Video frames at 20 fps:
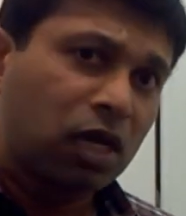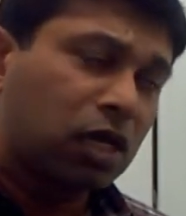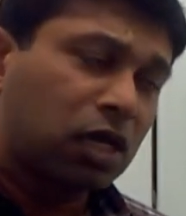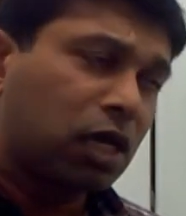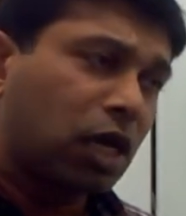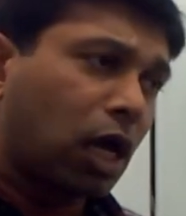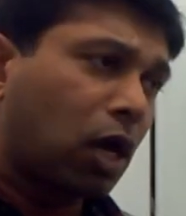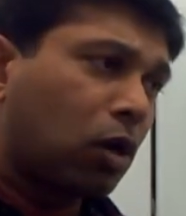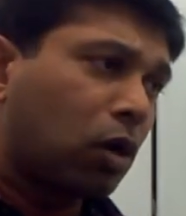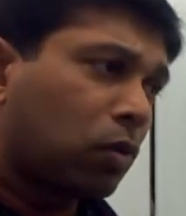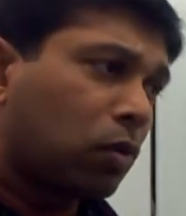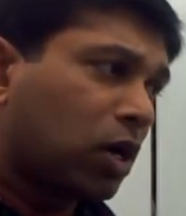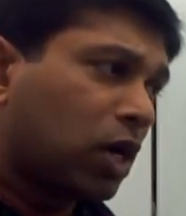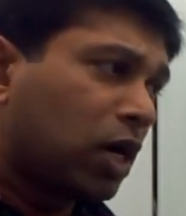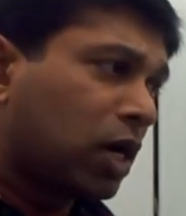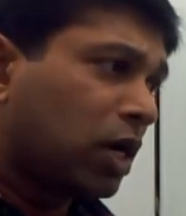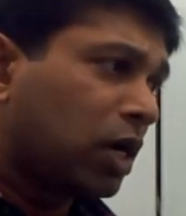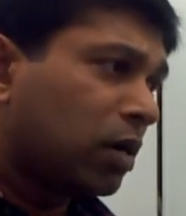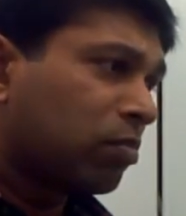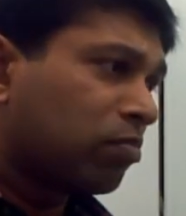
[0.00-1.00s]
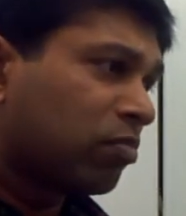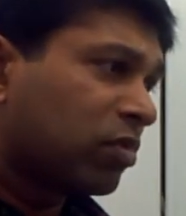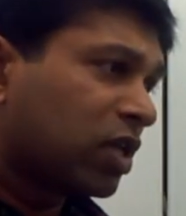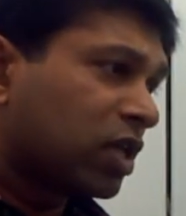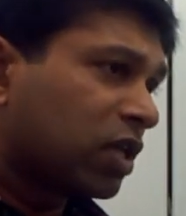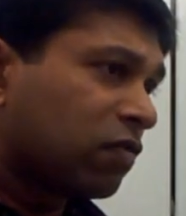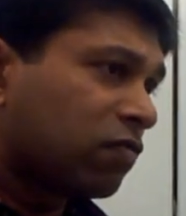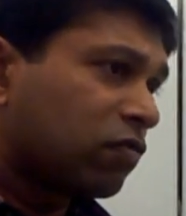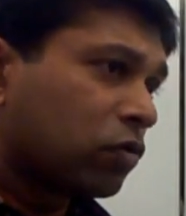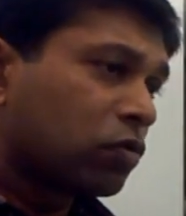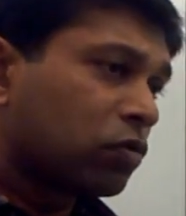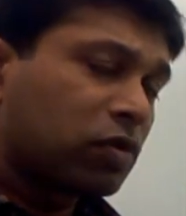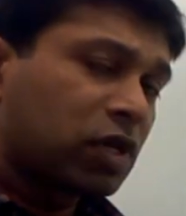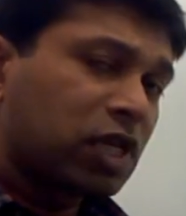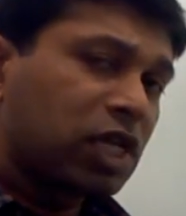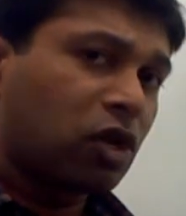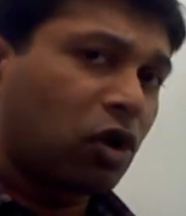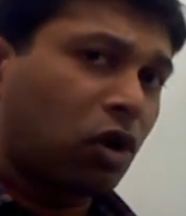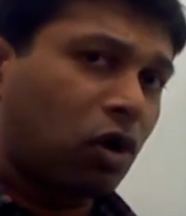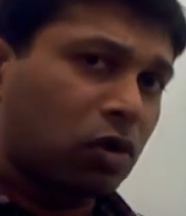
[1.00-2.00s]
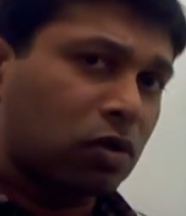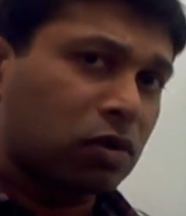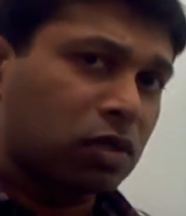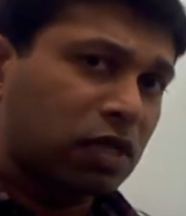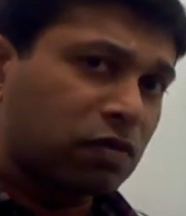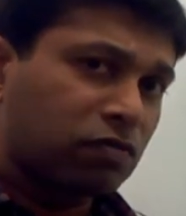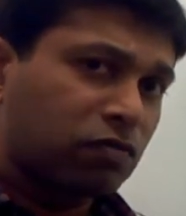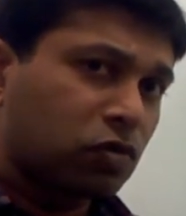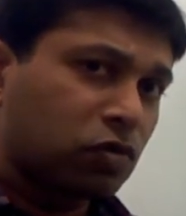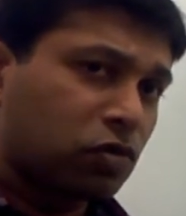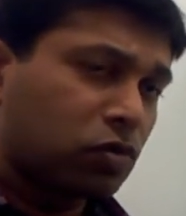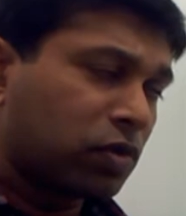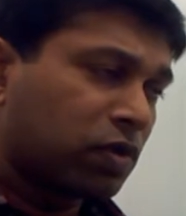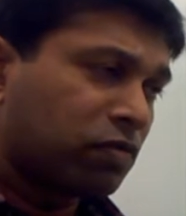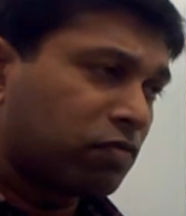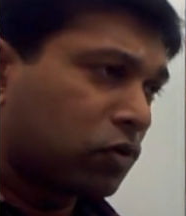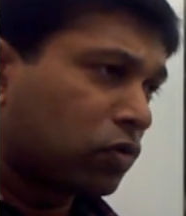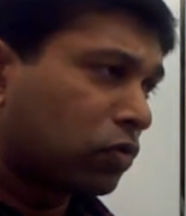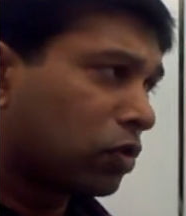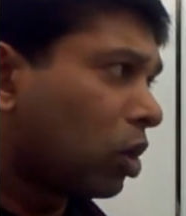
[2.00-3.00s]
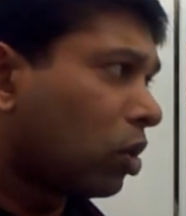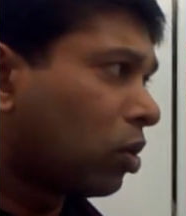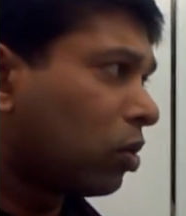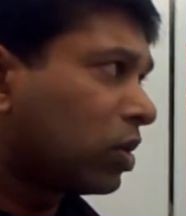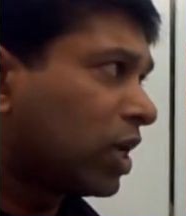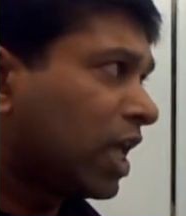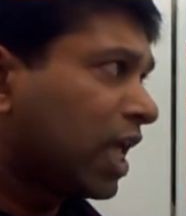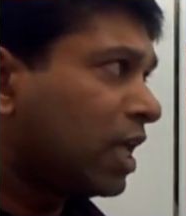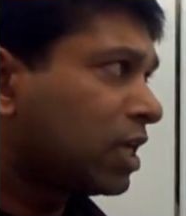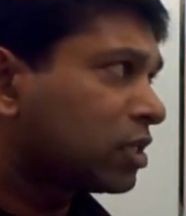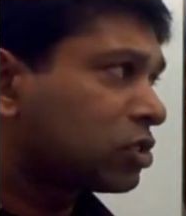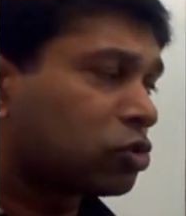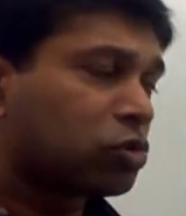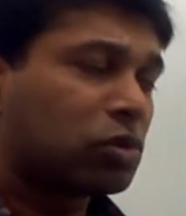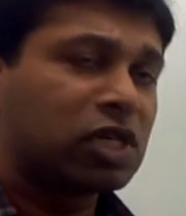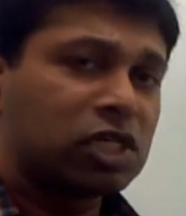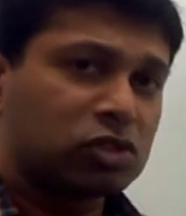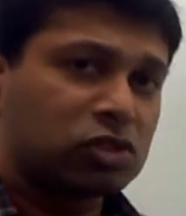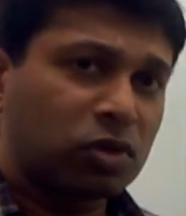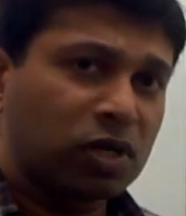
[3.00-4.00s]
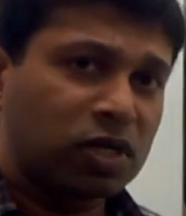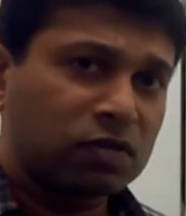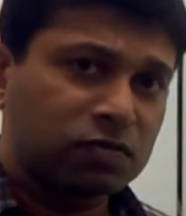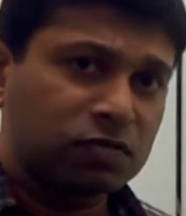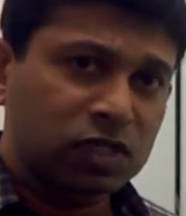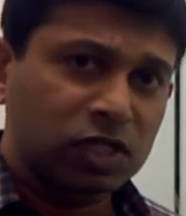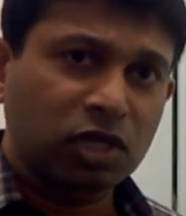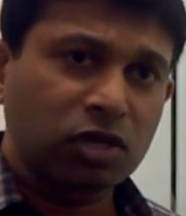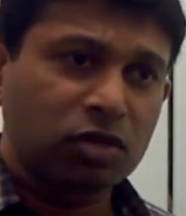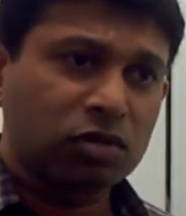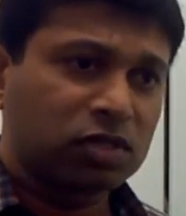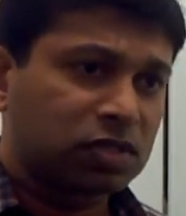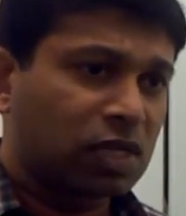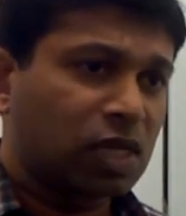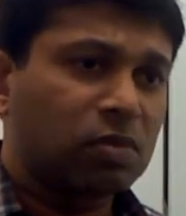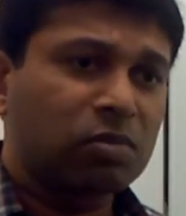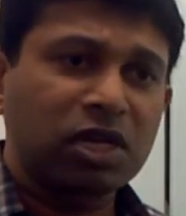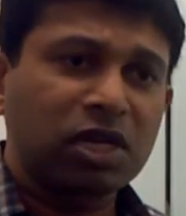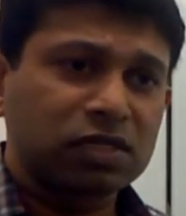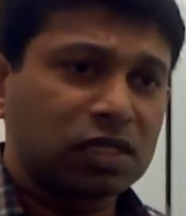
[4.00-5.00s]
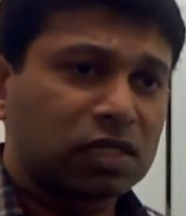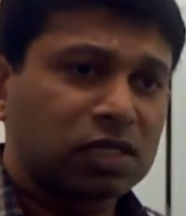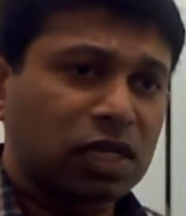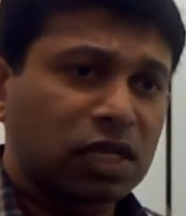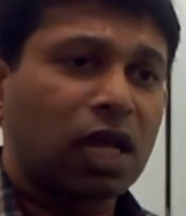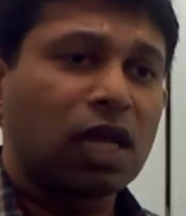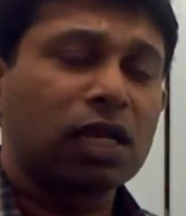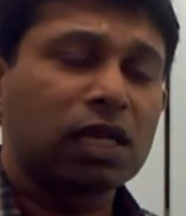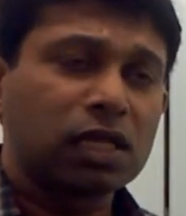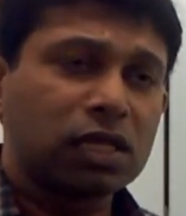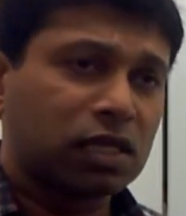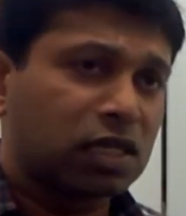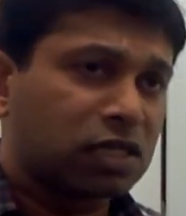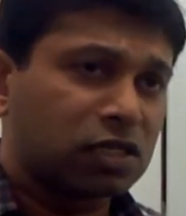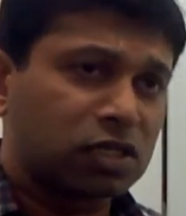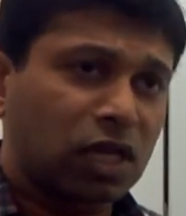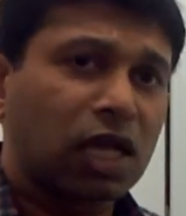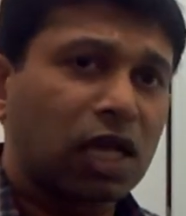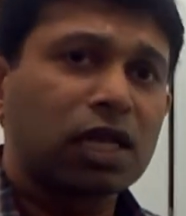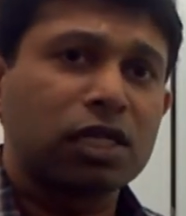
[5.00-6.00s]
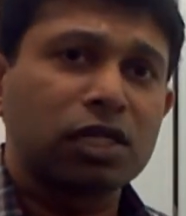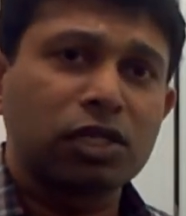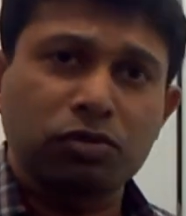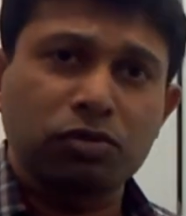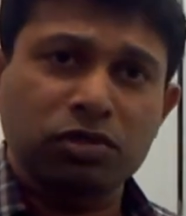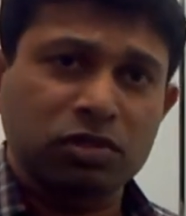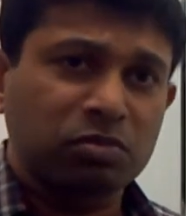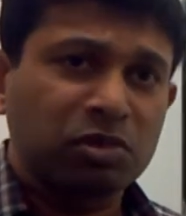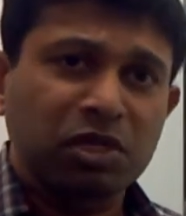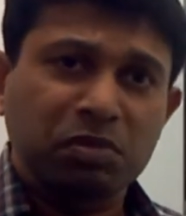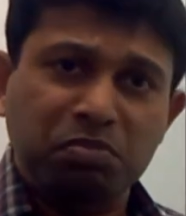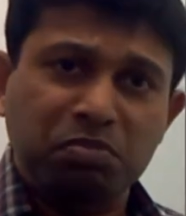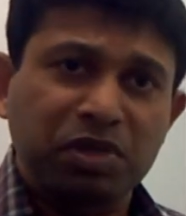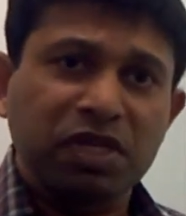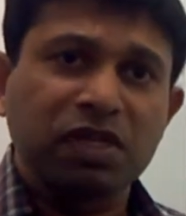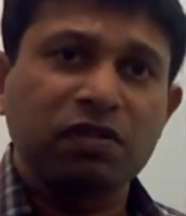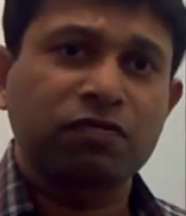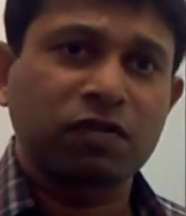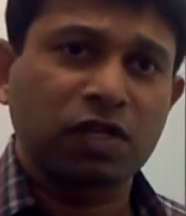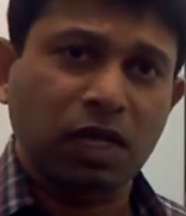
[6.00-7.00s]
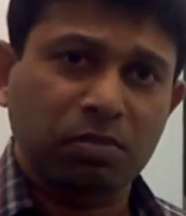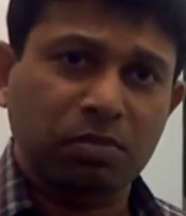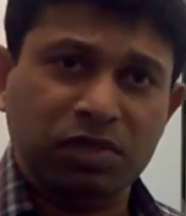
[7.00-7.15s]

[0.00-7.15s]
Now, if you recall, if you know, AX 2012 security schema is entirely new. It's been beefed up.